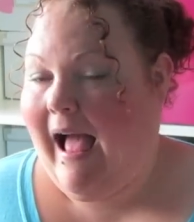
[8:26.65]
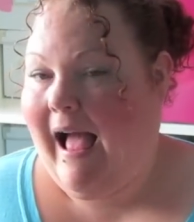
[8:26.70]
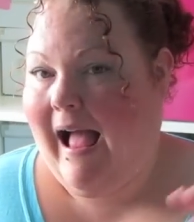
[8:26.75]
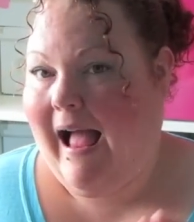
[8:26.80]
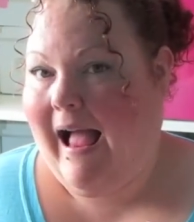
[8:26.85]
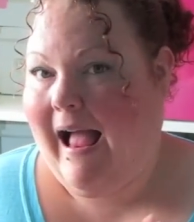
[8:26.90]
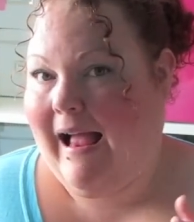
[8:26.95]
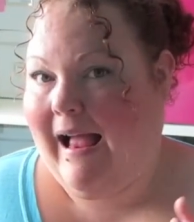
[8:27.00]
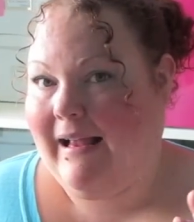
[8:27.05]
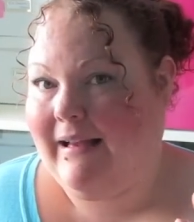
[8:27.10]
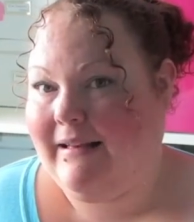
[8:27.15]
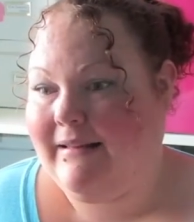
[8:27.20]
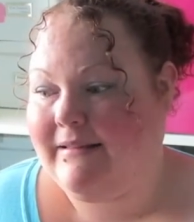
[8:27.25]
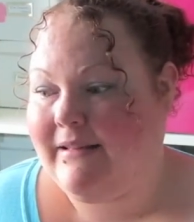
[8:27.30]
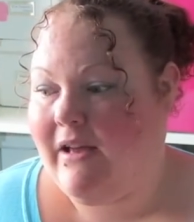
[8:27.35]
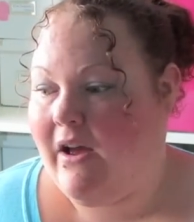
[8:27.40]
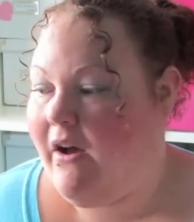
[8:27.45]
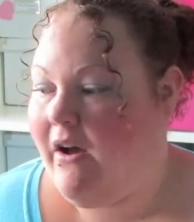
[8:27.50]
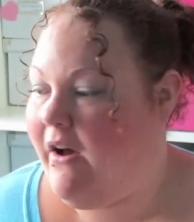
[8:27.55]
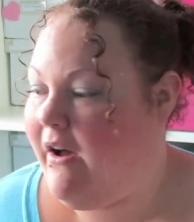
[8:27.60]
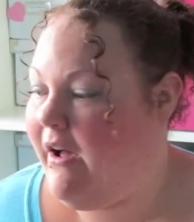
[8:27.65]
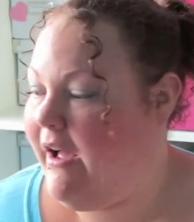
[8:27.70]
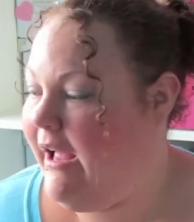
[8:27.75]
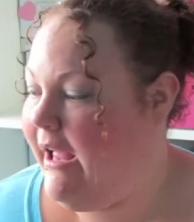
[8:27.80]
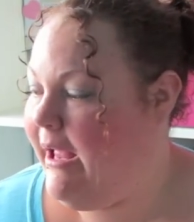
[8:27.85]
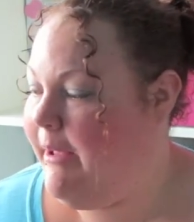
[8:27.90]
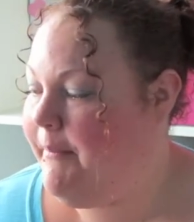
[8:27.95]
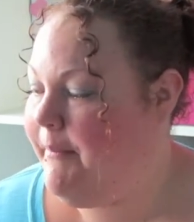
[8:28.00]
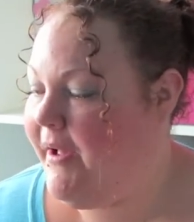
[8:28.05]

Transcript: and I